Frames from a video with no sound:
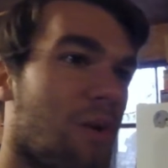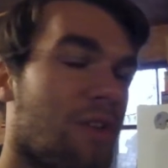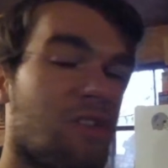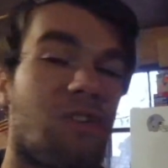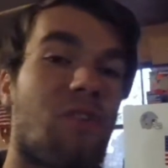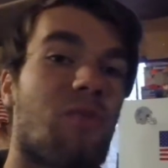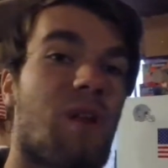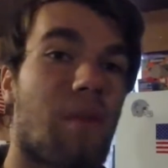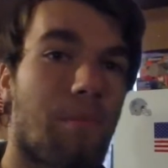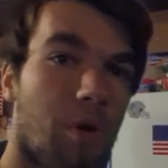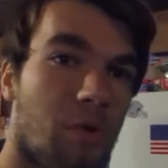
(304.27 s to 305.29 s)
Once it starts
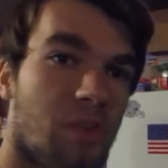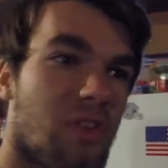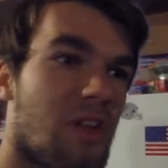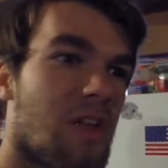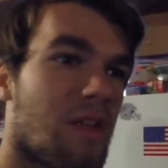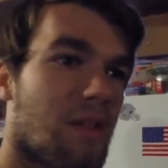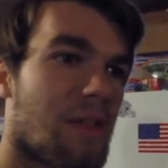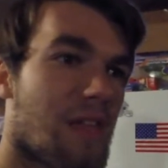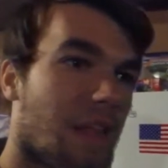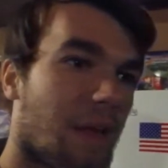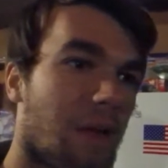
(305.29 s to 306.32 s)
reading boost,
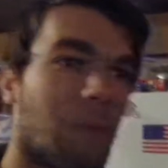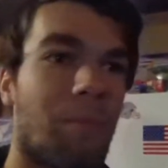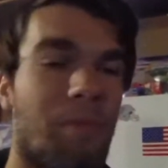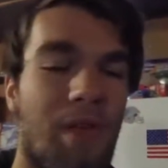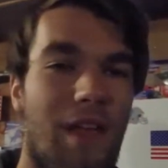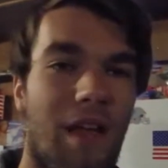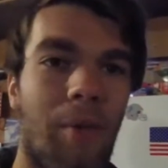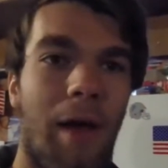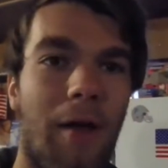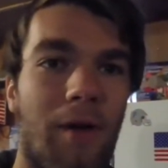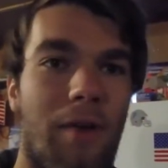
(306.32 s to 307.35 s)
the little thing I
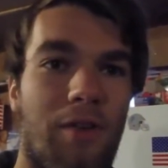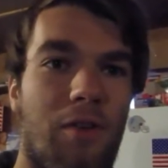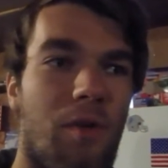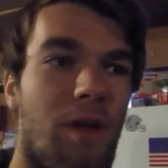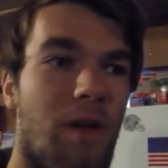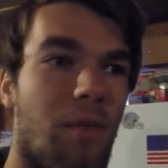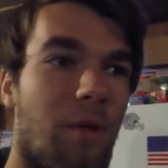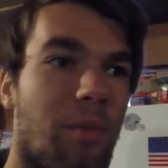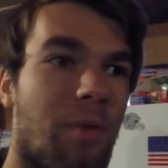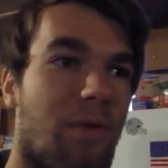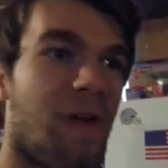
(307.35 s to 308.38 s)
wire into it
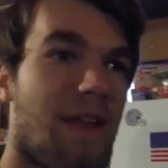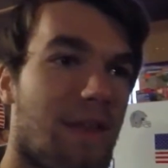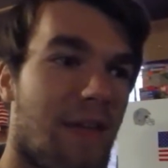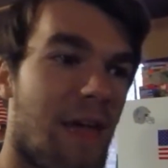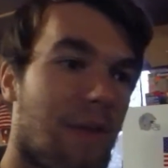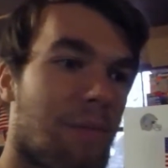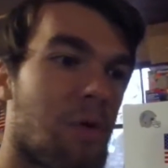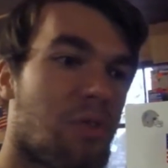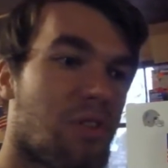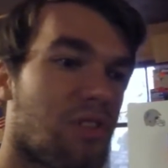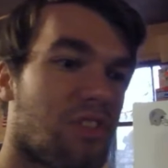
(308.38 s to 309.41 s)
will prevent that
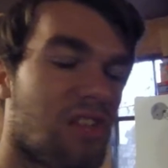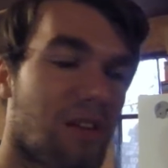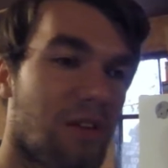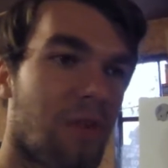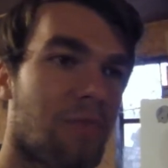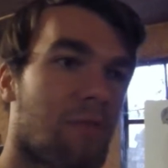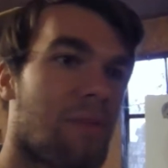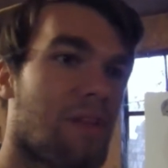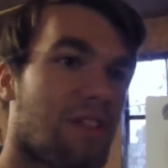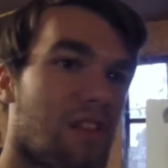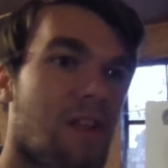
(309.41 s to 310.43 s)
boost signal from
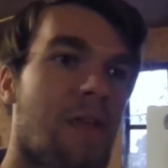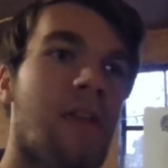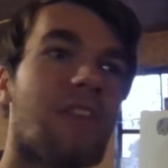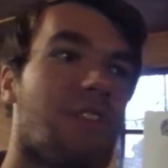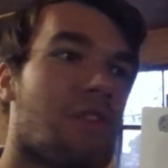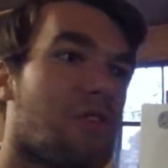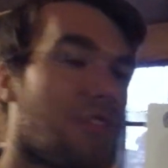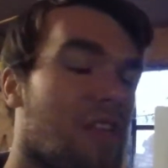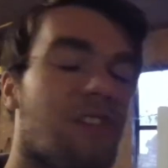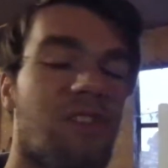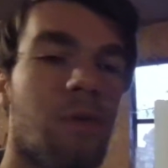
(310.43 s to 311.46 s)
being sent to the ECU, so
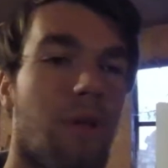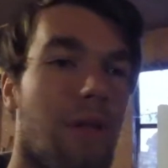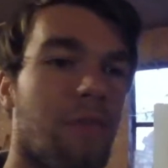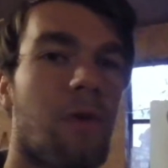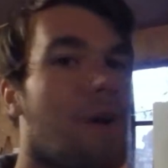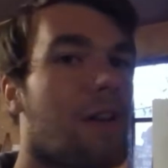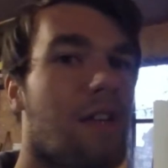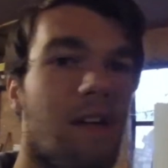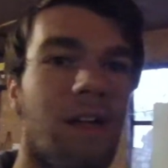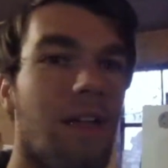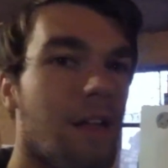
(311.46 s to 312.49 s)
the ECU will have no
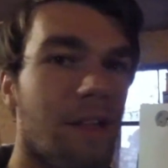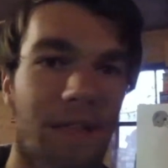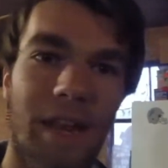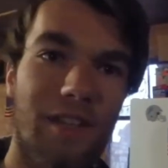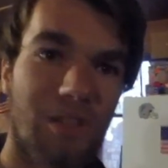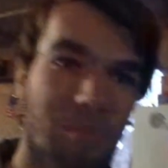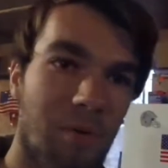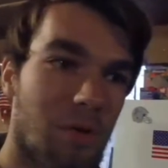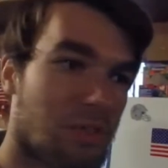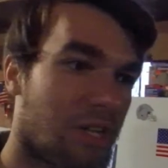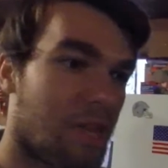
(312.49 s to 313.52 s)
idea that it's in
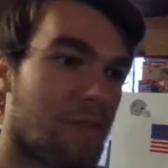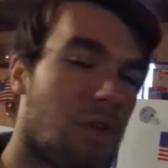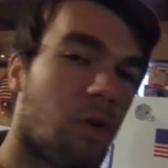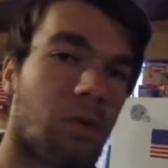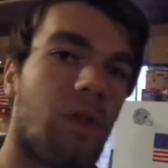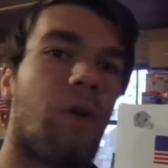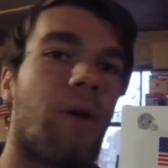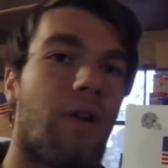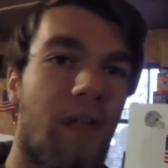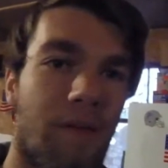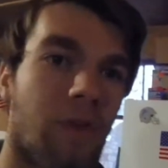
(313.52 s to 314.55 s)
boost. It'll have no clue.
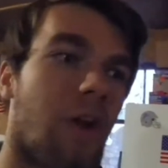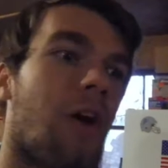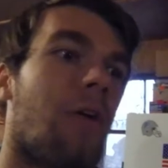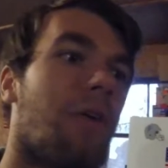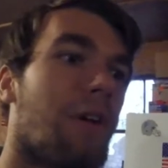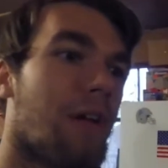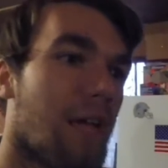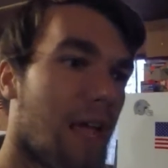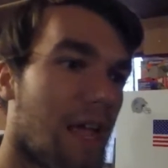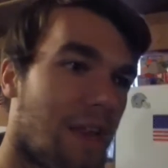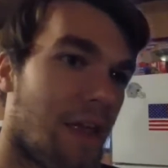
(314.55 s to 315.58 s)
It'll never know.
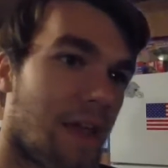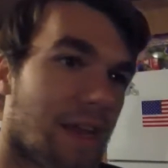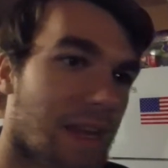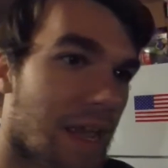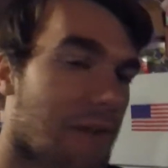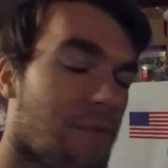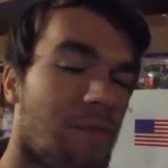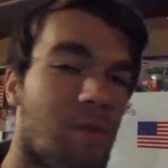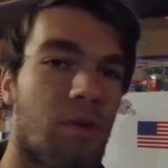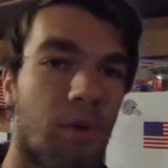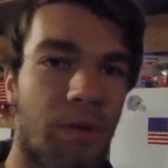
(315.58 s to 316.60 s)
And then the
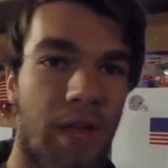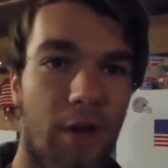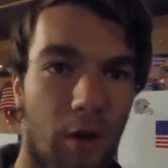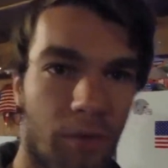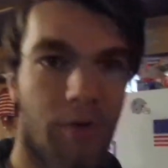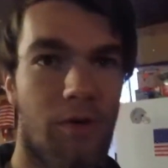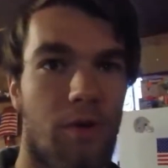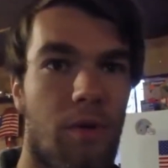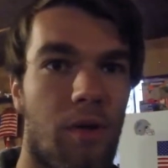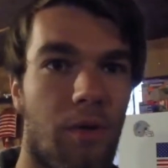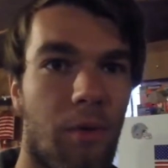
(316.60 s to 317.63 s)
FMU will take over and
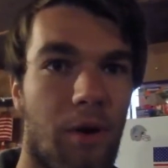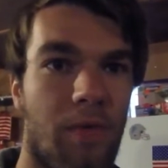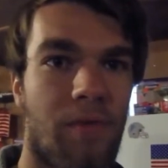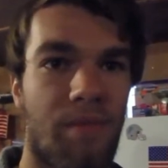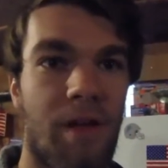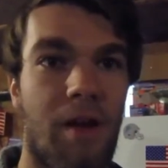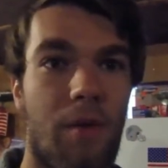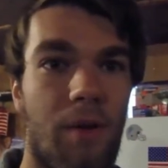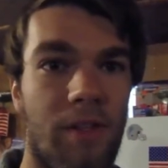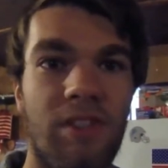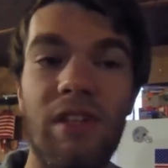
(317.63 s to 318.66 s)
do all the work from there
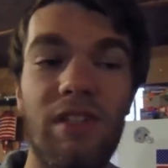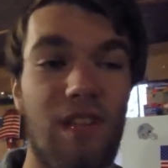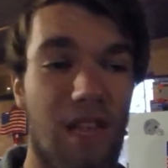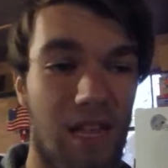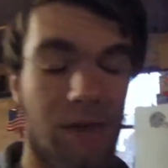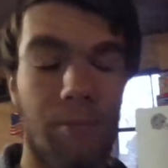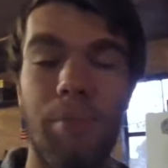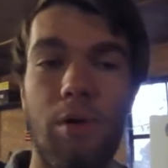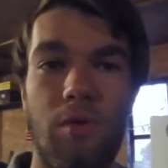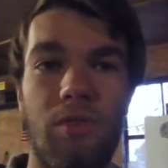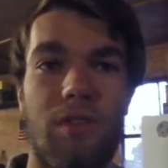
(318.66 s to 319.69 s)
once it's in
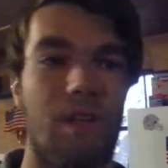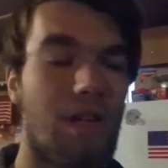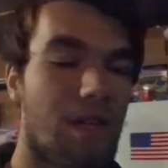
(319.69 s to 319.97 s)
boost.